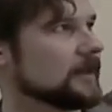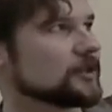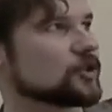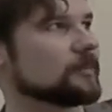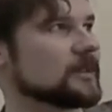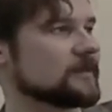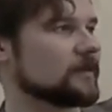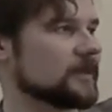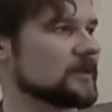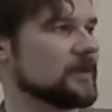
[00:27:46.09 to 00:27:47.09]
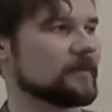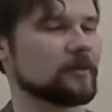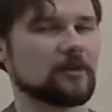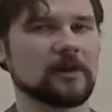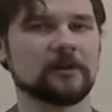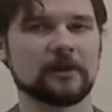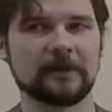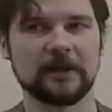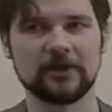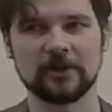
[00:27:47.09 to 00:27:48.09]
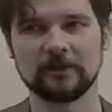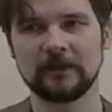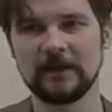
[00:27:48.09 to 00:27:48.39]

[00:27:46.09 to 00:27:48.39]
instruments from this metaphorical interpretation